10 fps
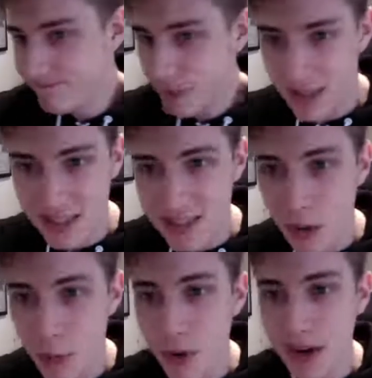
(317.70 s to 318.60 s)
he's
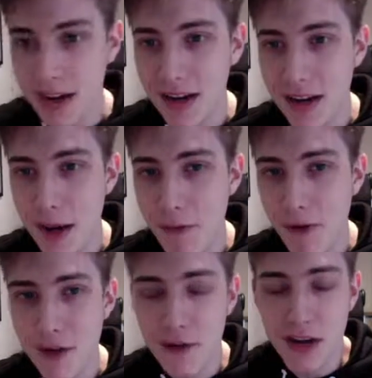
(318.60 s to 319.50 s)
still putting in an effort
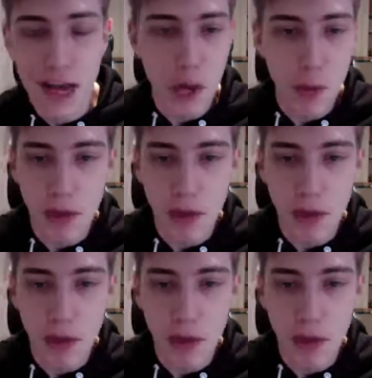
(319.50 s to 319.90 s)
every game,